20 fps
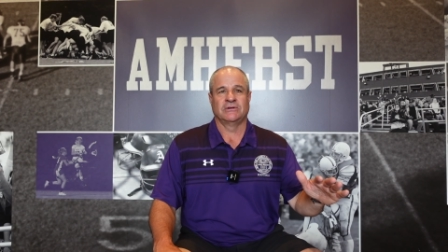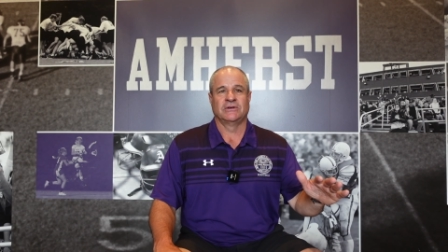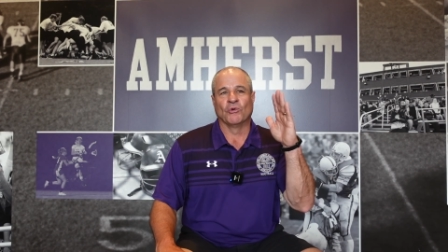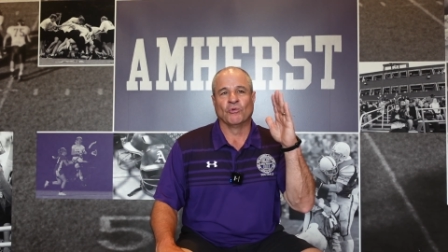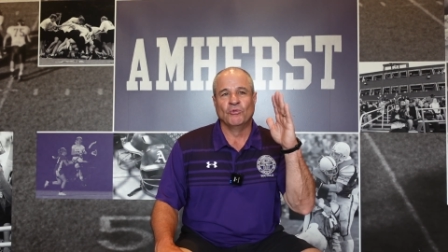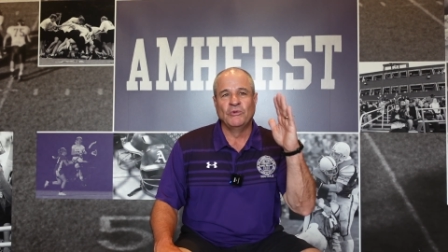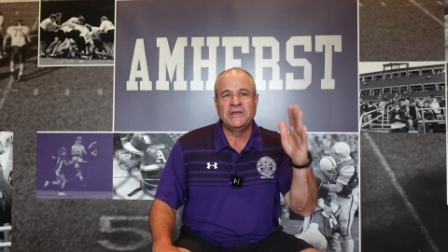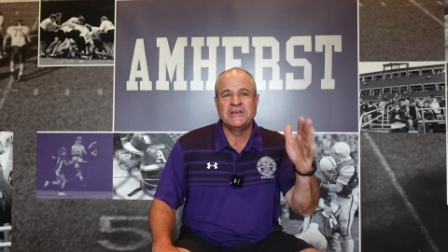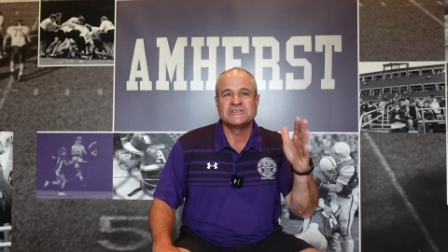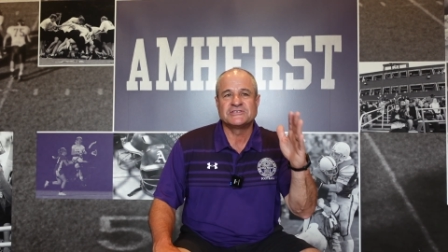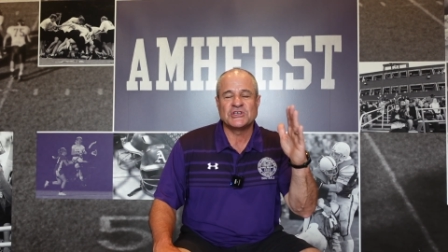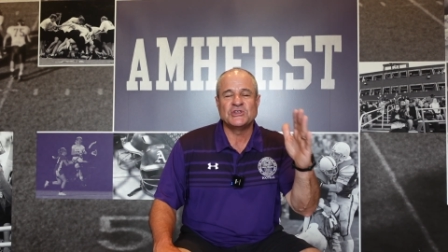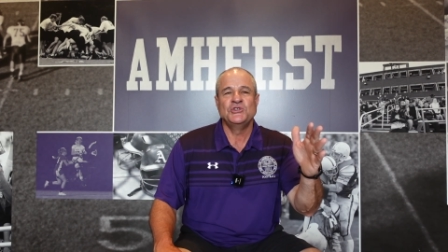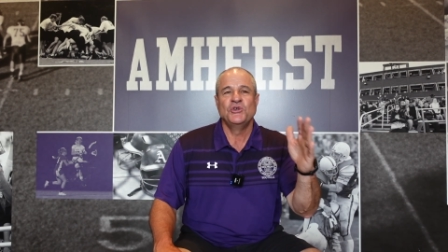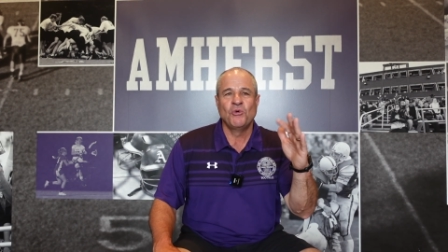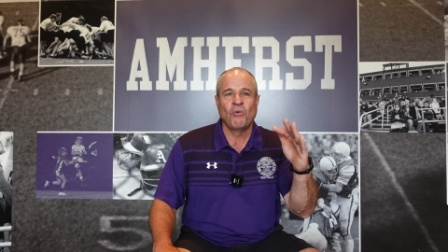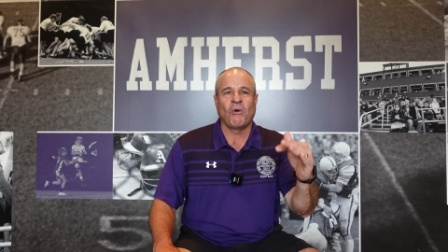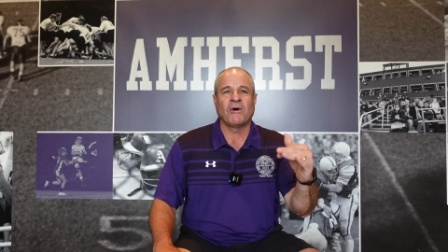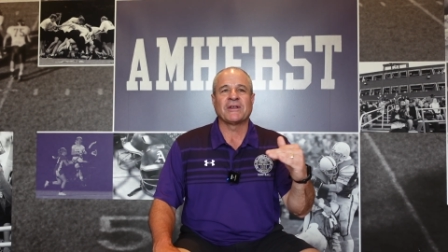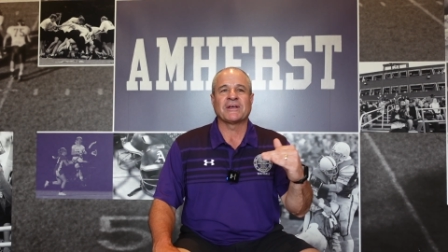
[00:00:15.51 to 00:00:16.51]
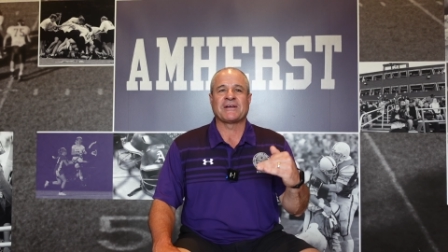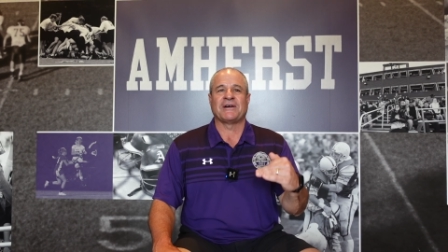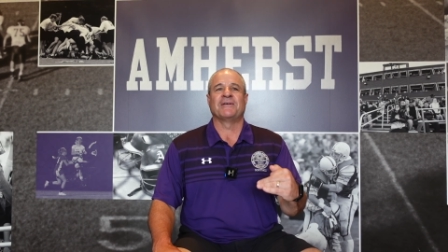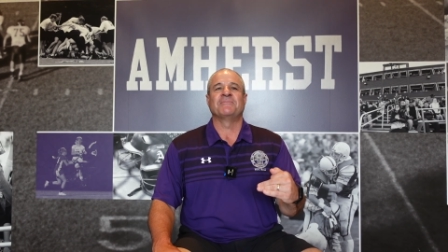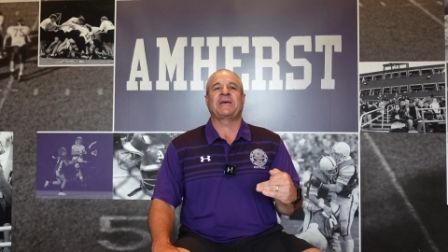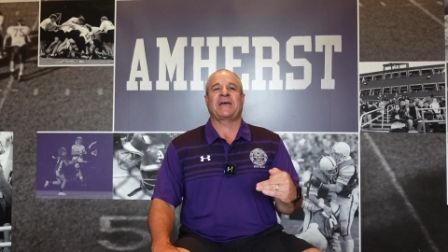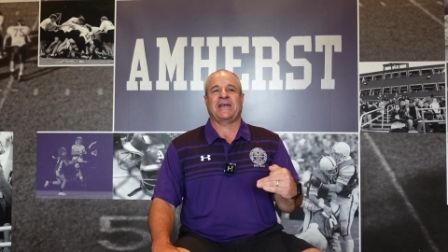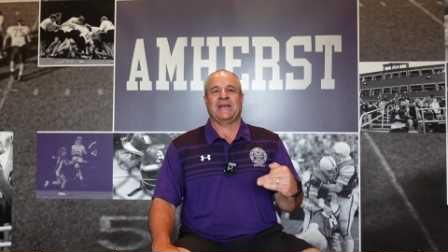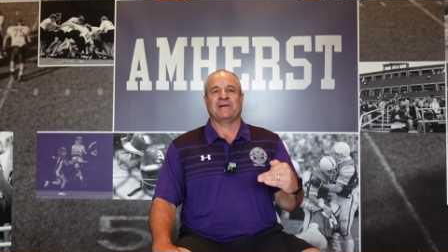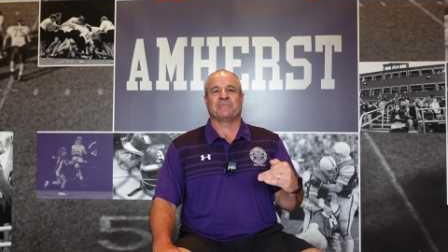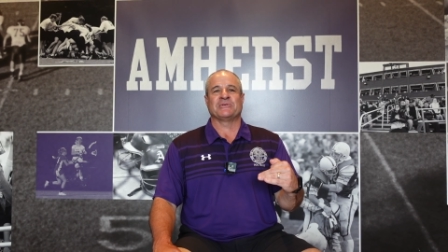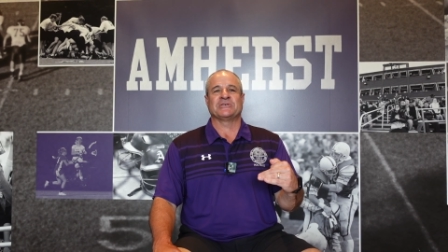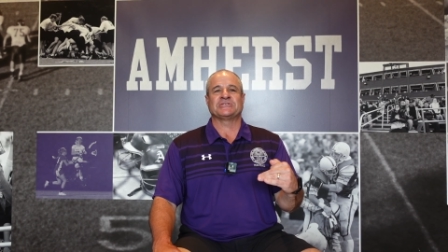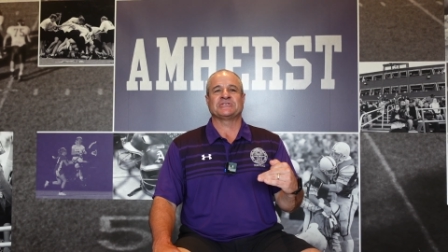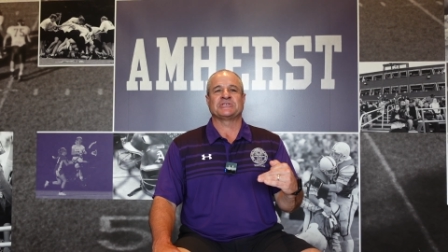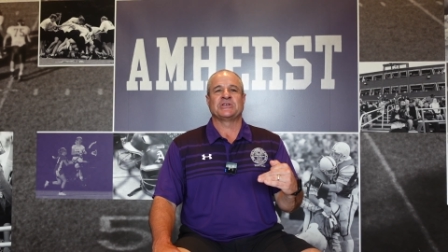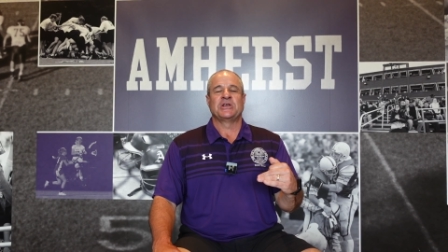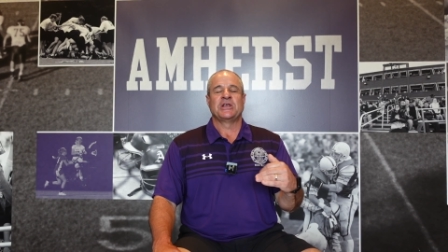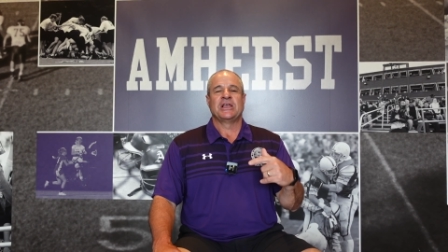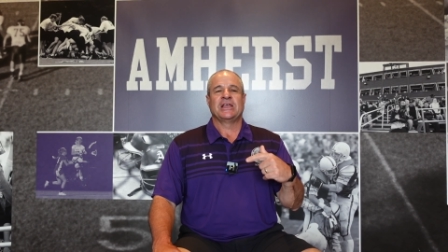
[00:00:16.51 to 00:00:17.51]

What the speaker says: The reason you want to come to Amherst